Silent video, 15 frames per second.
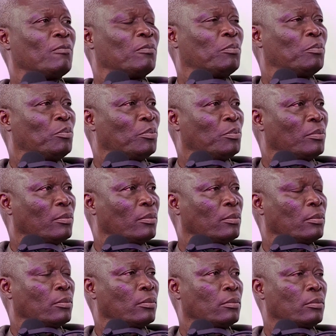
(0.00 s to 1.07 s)
most of the
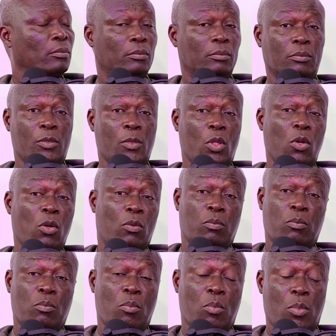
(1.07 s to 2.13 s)
stories you could
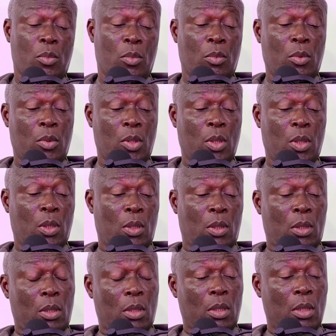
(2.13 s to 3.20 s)
find the Ghanaian culture through
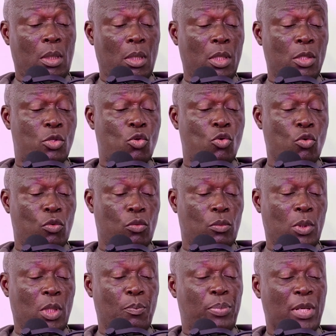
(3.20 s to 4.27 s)
it. In school,
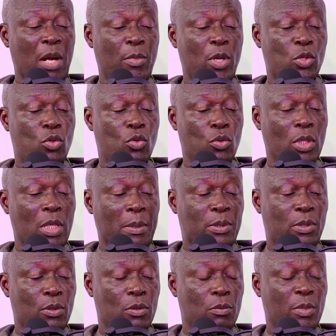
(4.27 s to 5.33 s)
in primary school up
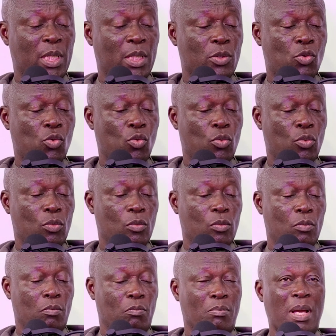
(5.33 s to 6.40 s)
to middle school,
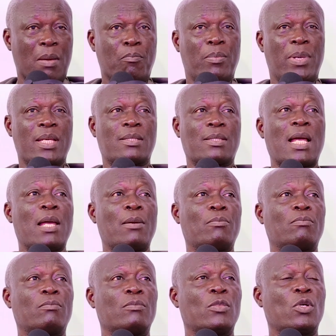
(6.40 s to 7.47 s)
my best
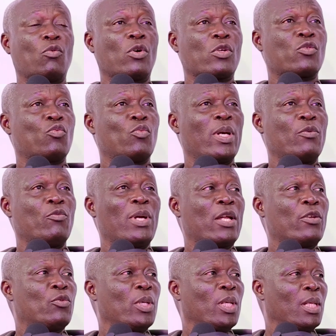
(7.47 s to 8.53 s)
time was when we are
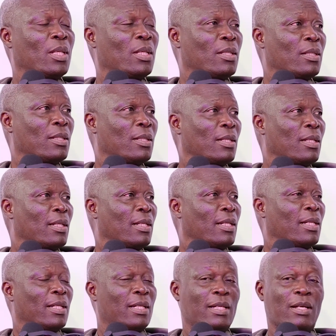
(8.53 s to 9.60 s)
doing
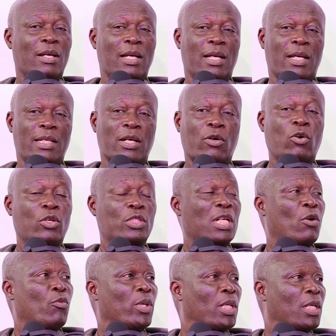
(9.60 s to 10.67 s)
the
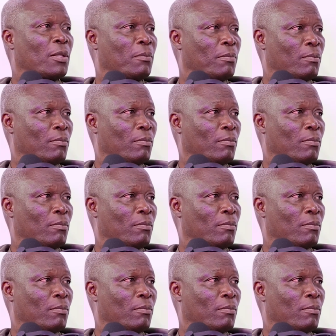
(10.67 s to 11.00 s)
culture week.